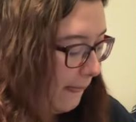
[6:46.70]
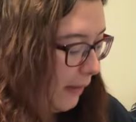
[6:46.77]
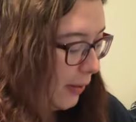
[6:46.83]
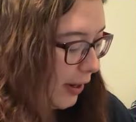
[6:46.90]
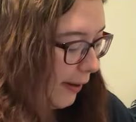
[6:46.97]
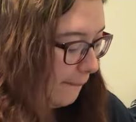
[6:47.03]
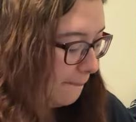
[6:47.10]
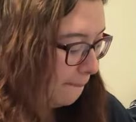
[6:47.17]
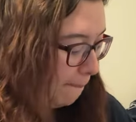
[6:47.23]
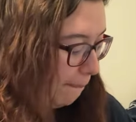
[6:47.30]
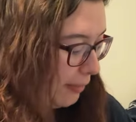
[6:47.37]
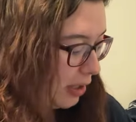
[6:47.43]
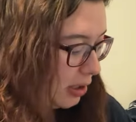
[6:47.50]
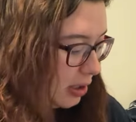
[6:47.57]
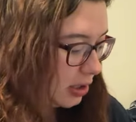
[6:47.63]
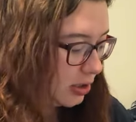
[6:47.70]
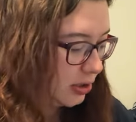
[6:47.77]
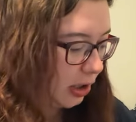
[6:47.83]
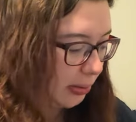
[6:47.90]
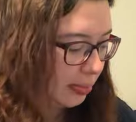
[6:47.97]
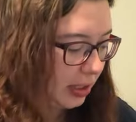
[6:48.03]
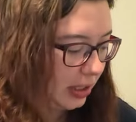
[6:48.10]
okay, let's
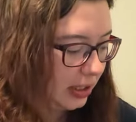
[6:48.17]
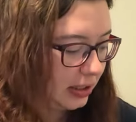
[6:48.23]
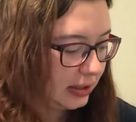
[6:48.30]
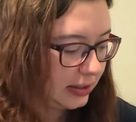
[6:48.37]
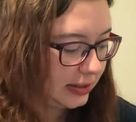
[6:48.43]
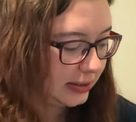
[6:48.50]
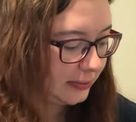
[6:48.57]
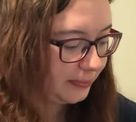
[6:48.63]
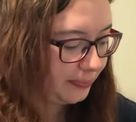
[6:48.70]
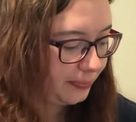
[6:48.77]
talk blankets.